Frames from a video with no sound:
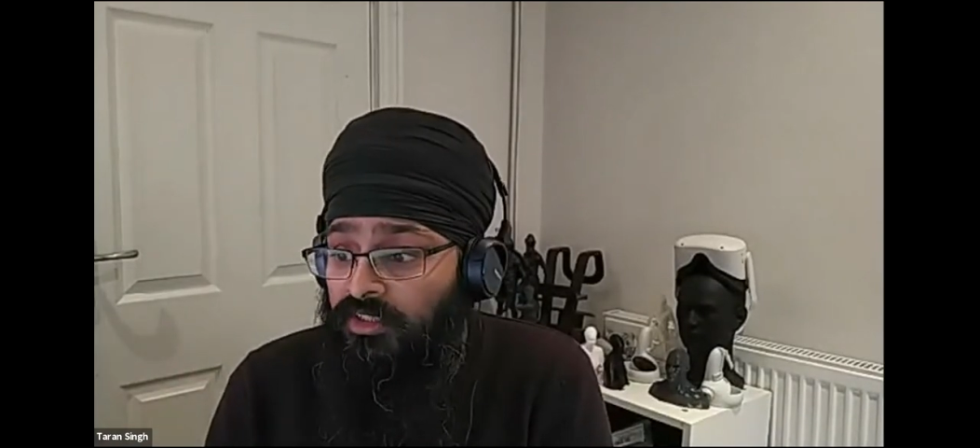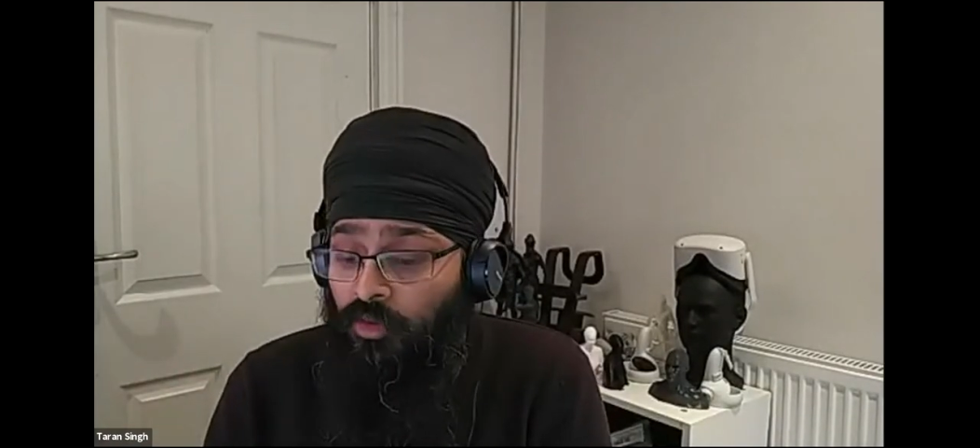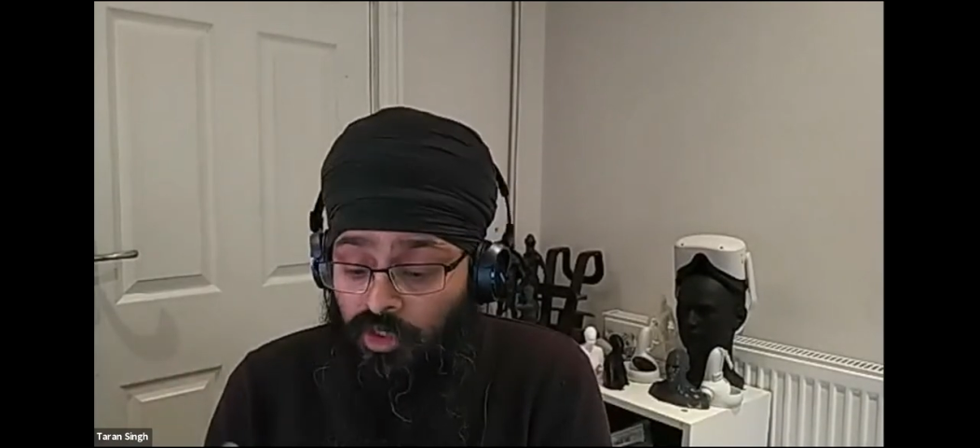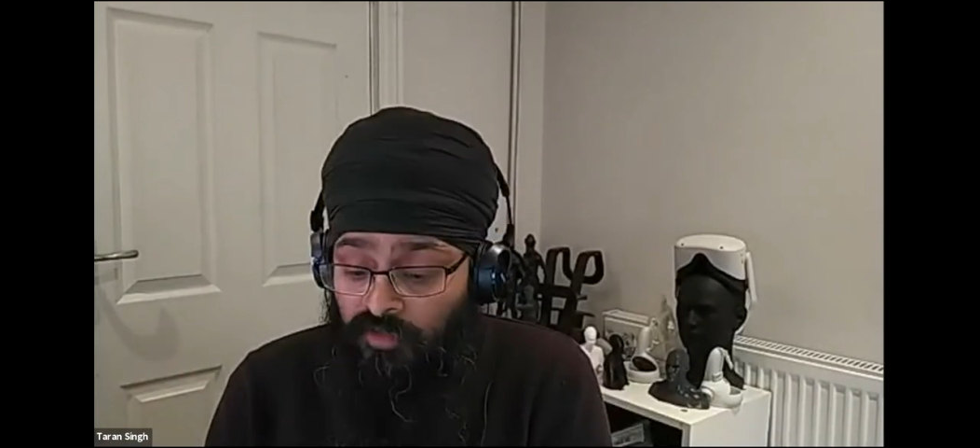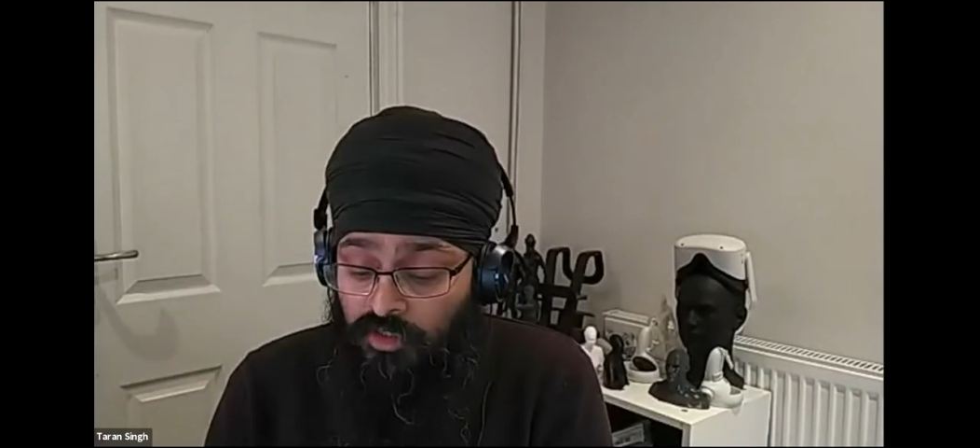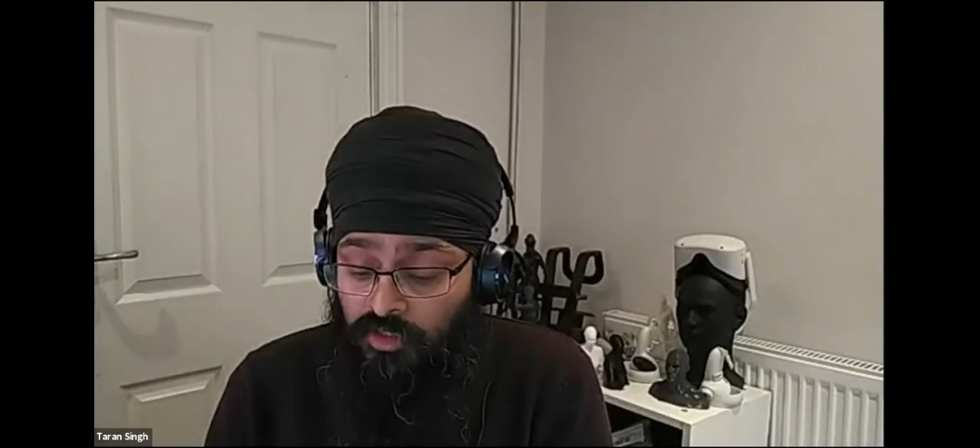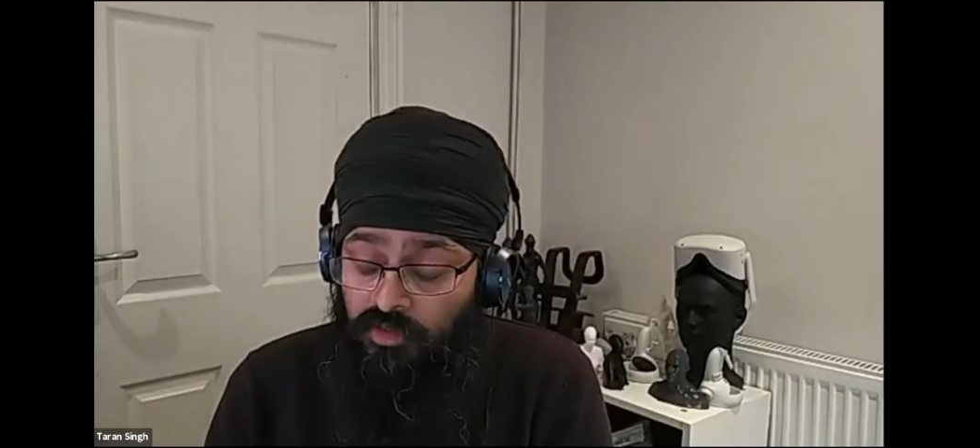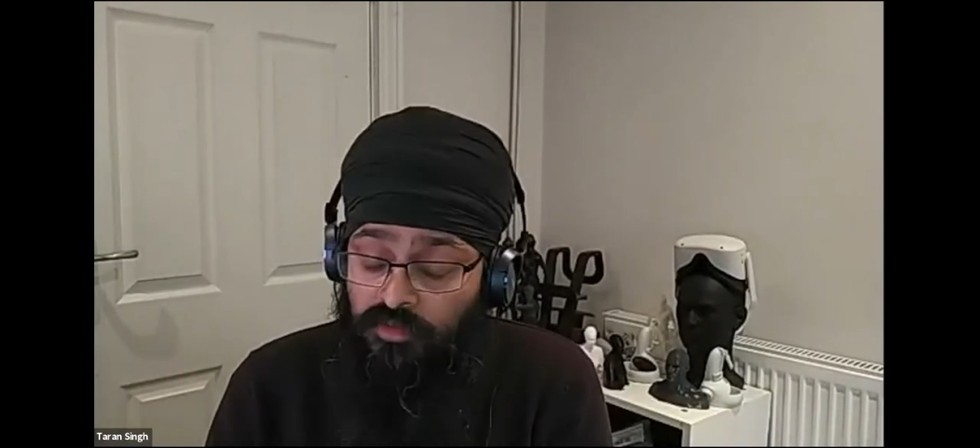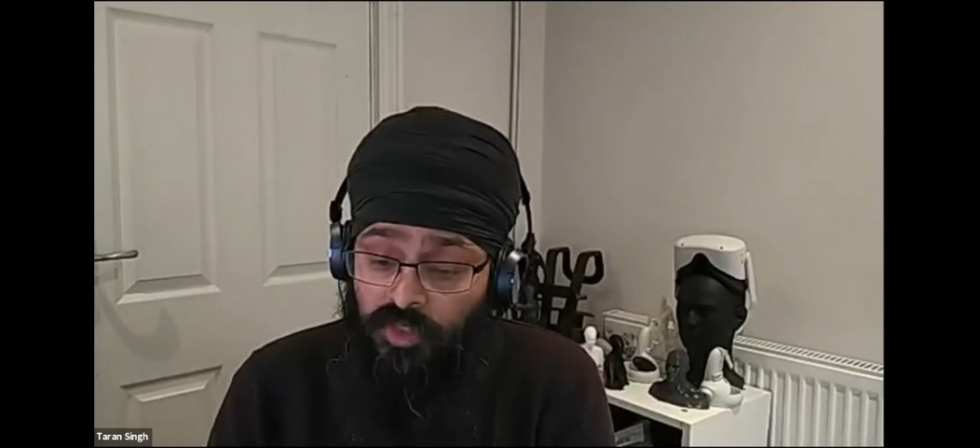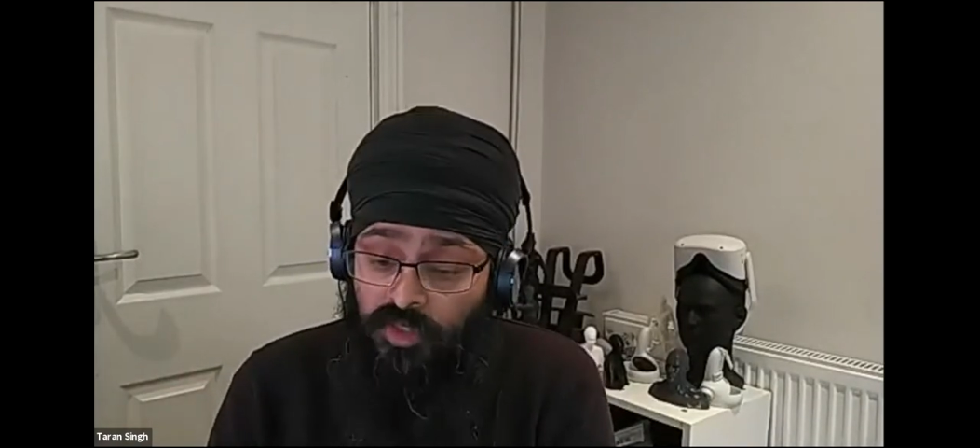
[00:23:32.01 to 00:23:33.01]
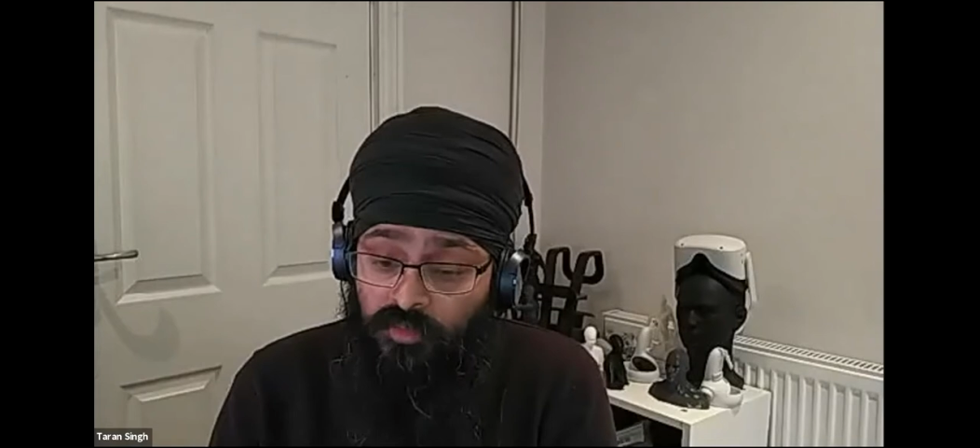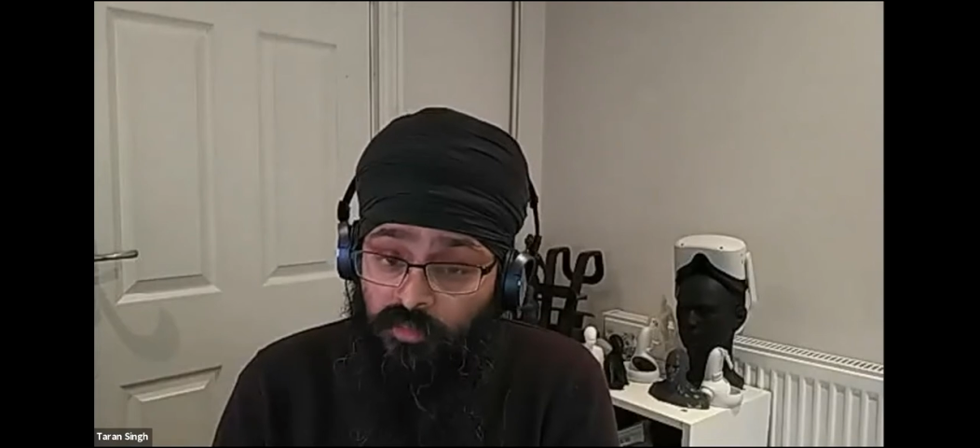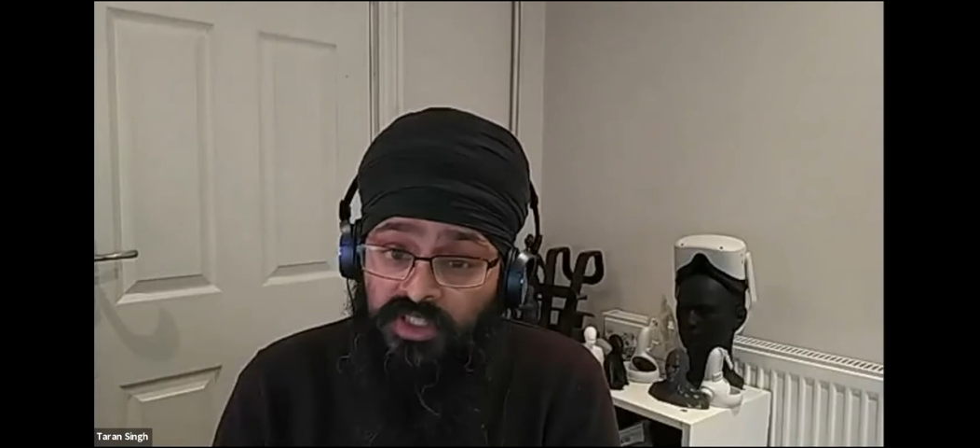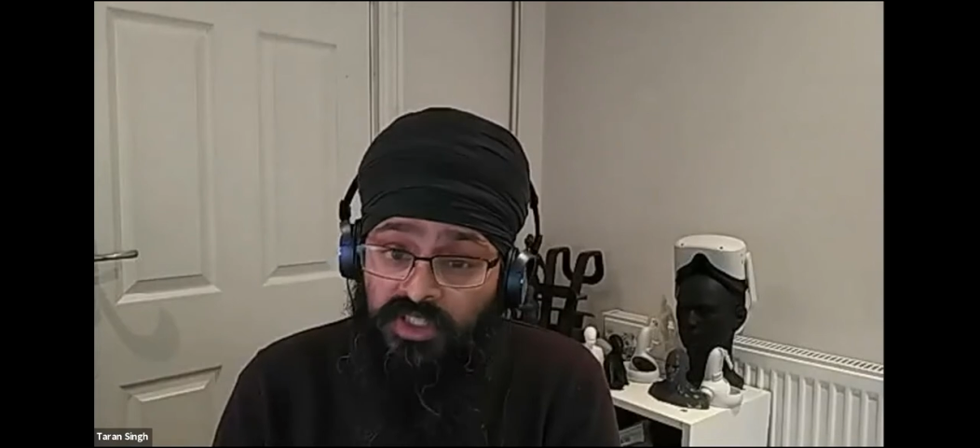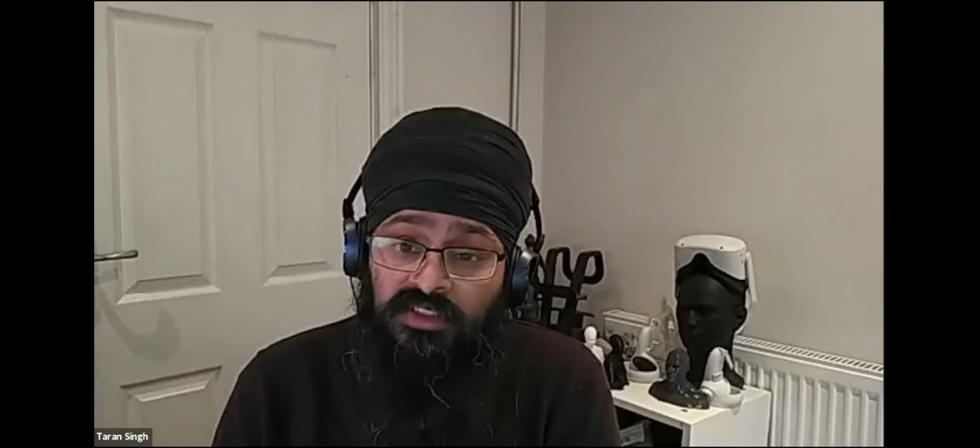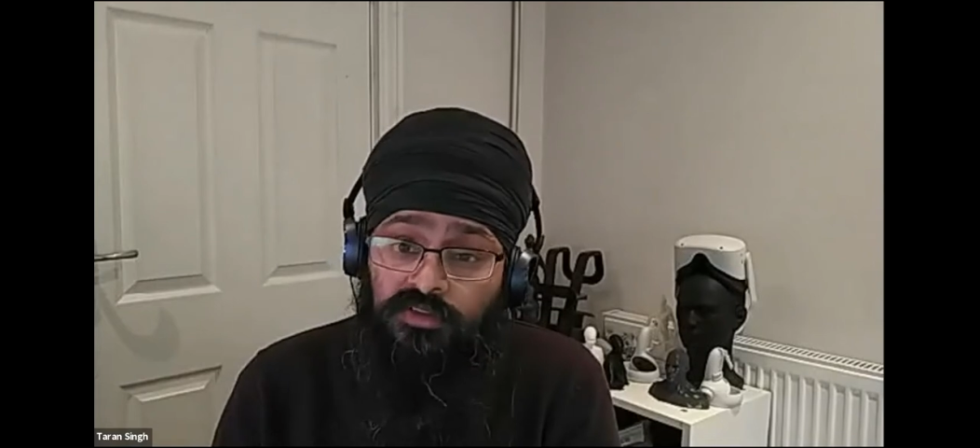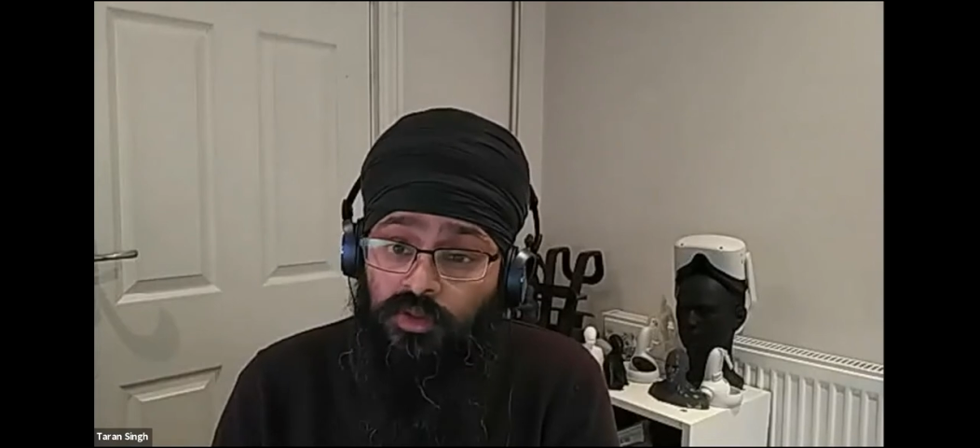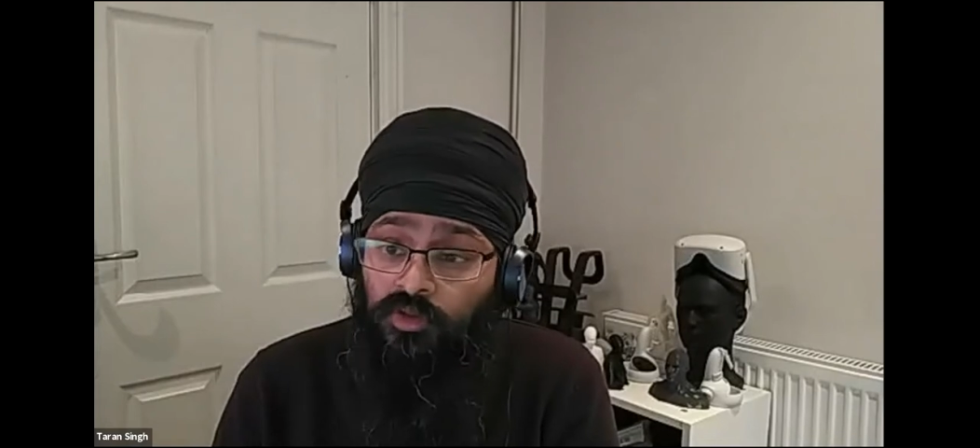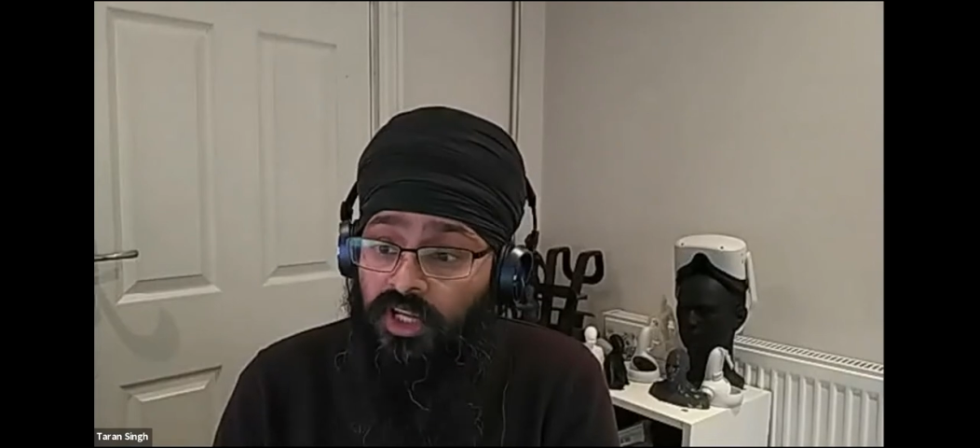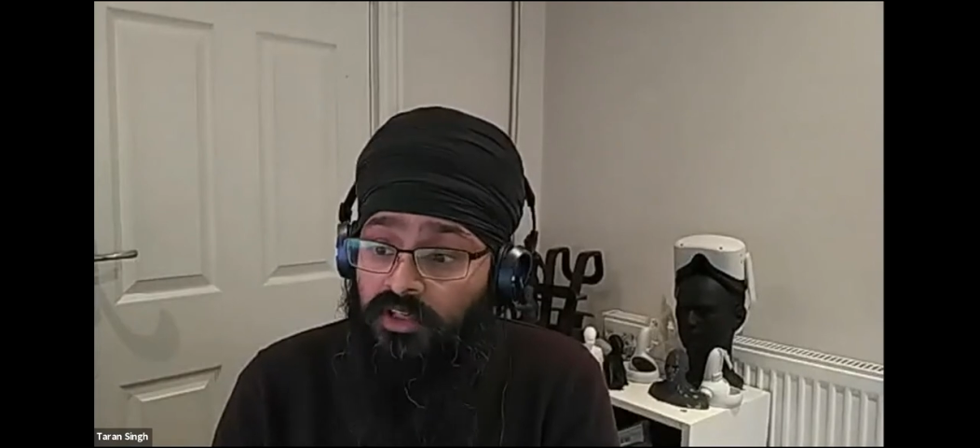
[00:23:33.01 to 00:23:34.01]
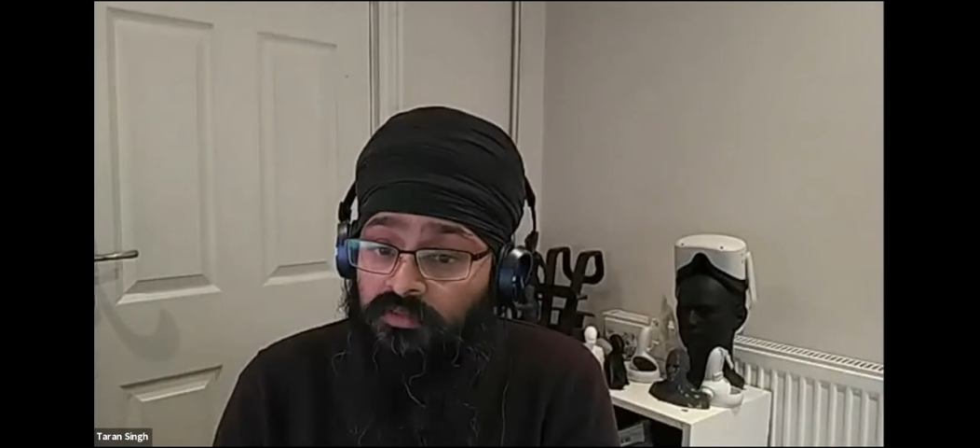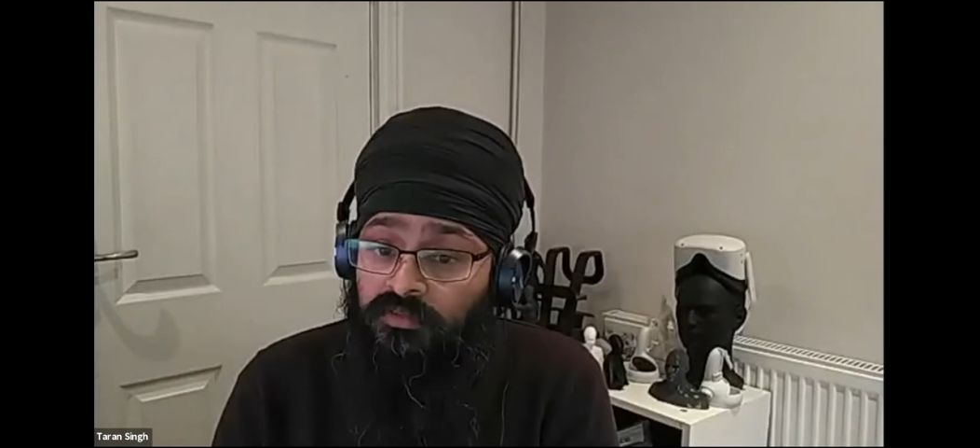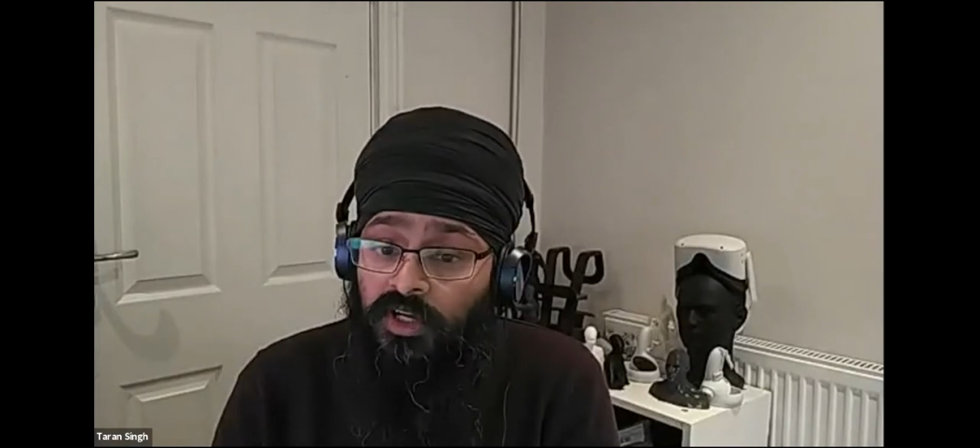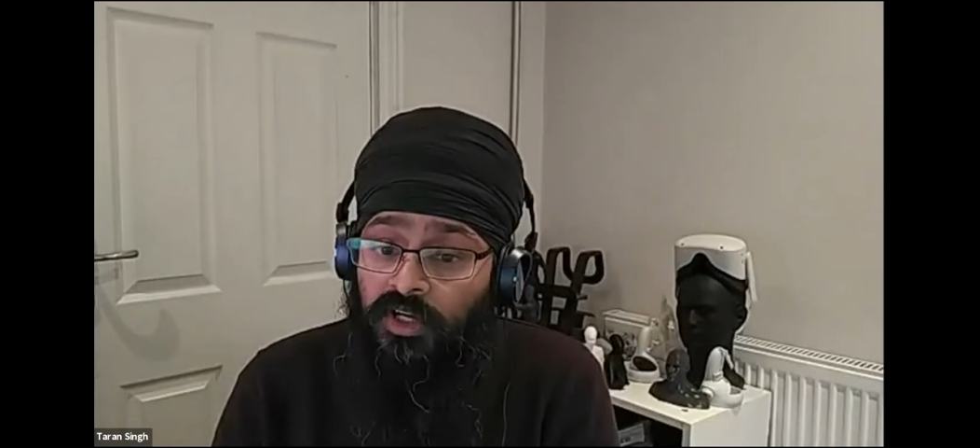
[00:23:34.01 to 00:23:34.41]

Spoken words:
All you have to do is be a business or a creative